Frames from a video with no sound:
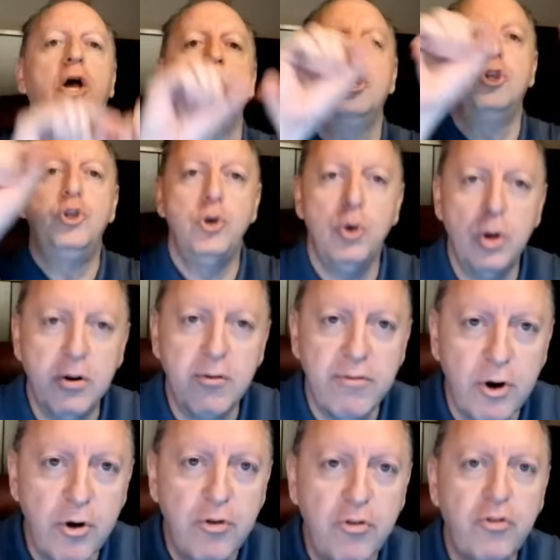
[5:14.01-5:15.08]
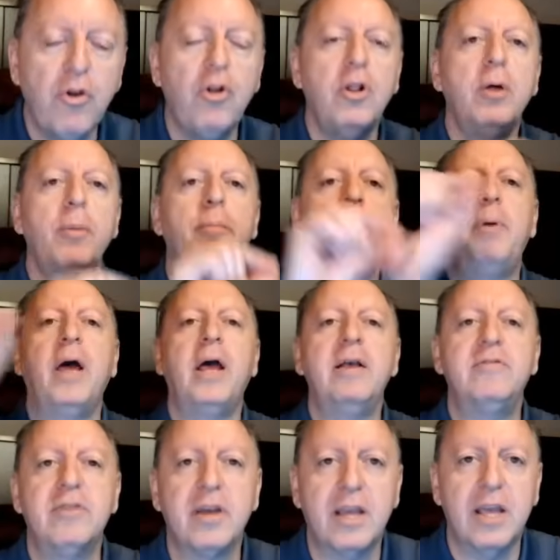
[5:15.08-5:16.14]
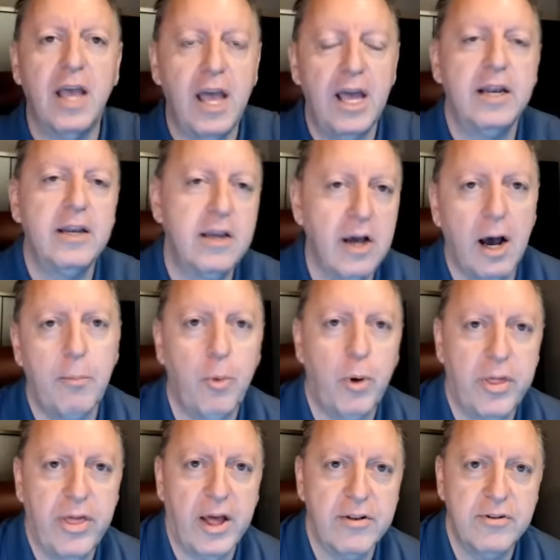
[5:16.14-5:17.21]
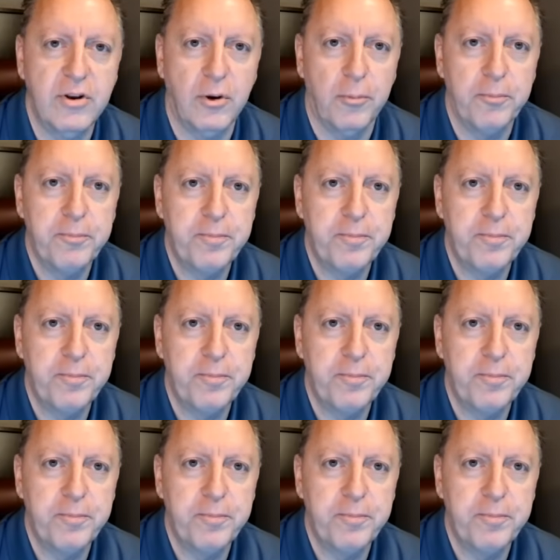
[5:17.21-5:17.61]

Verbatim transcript: Universal basic income with that too.